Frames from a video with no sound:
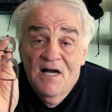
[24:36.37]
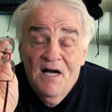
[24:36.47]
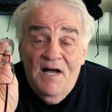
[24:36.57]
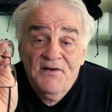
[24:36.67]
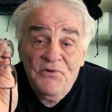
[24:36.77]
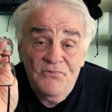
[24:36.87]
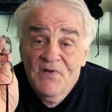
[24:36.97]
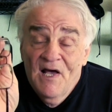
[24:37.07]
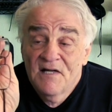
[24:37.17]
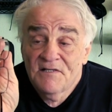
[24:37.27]
I knew
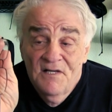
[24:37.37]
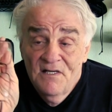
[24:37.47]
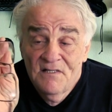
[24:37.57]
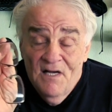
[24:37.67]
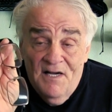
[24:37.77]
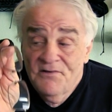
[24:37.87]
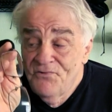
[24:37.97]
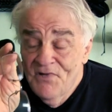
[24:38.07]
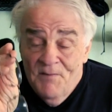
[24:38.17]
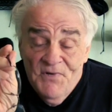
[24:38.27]
that. I knew
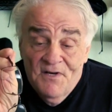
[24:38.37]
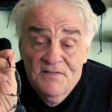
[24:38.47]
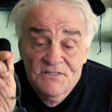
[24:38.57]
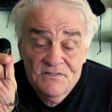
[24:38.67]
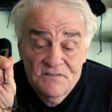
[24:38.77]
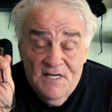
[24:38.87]
that because